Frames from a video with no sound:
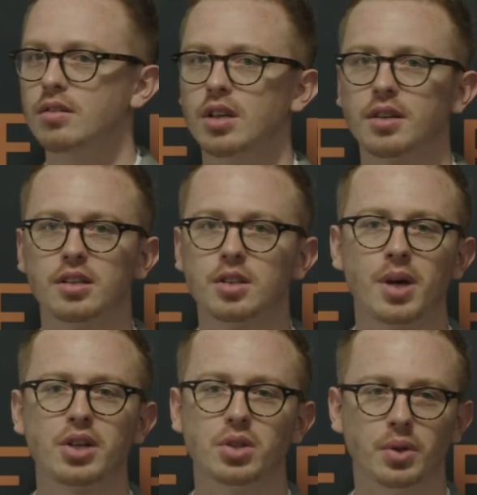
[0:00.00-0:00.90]
nothing
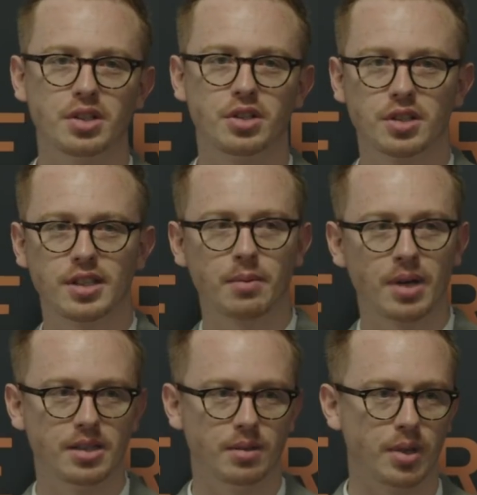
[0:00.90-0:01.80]
special, it's just
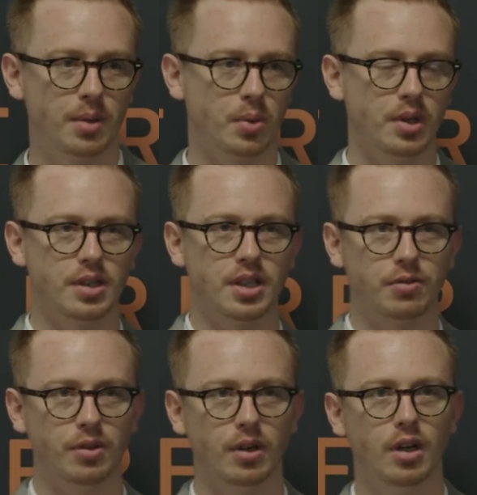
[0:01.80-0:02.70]
segmenting people into
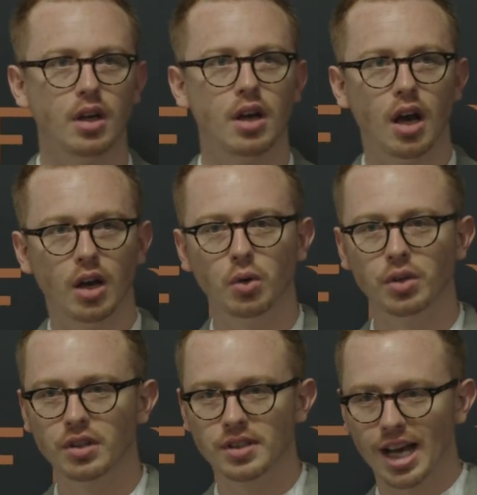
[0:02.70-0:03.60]
different uh,
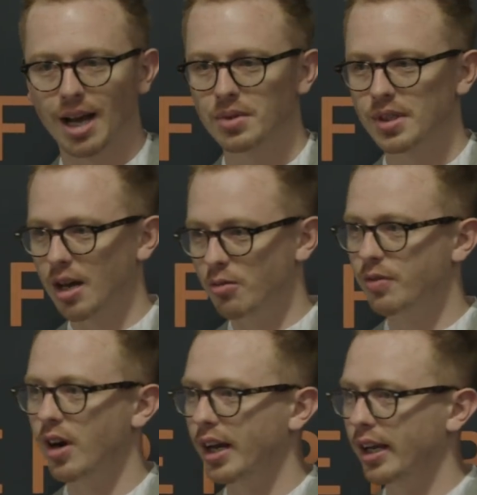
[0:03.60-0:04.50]
audience gaps and
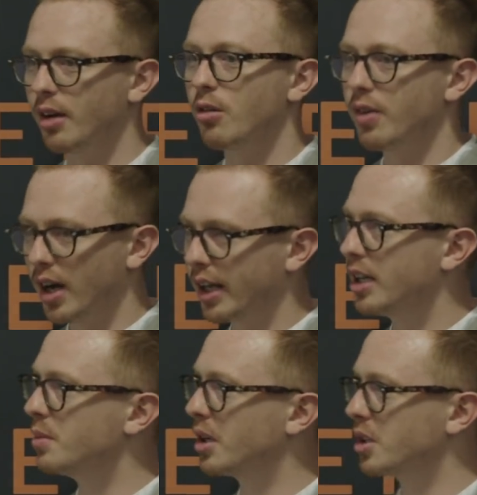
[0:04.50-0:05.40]
refining it and refining
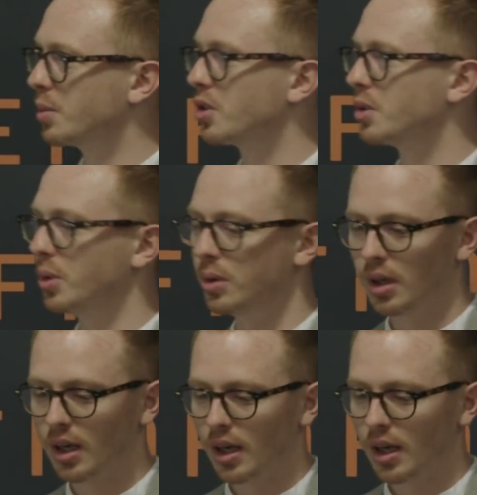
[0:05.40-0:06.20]
it as much as possible.